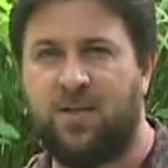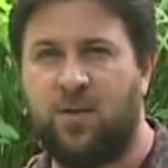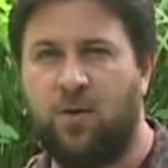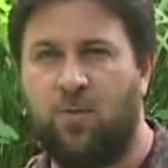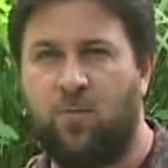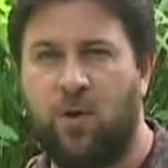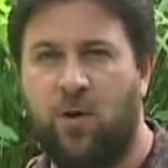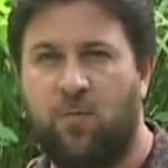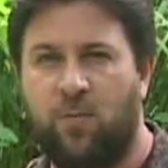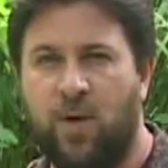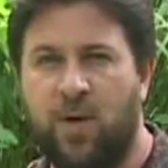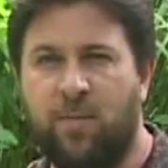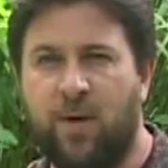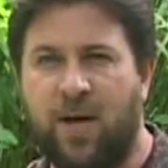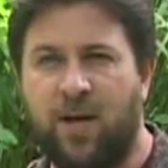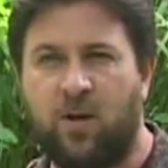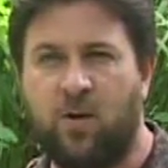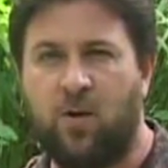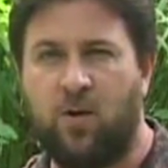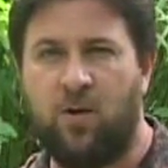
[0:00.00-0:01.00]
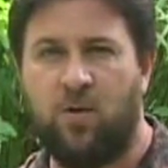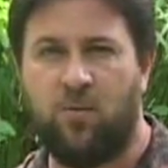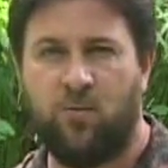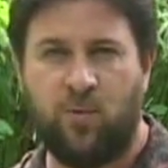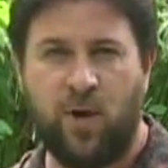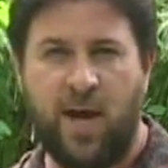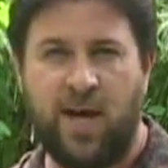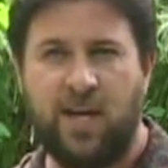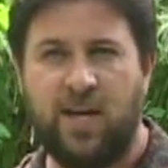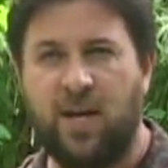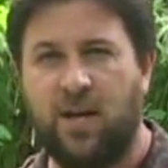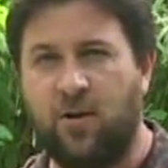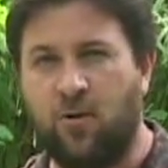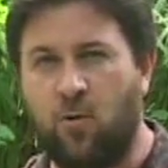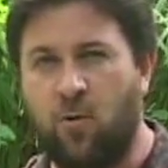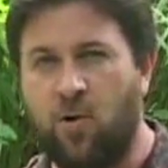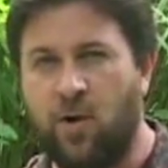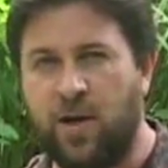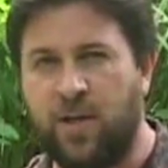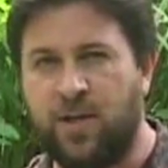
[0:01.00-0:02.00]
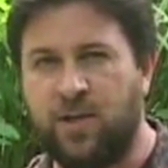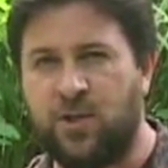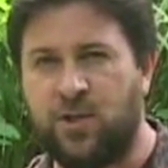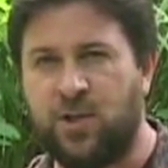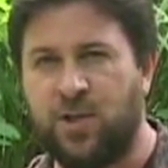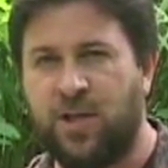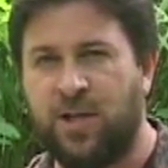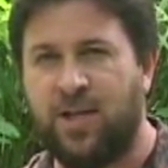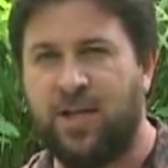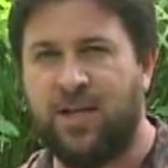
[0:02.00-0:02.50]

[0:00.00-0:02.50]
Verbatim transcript: So what we might call red and orange,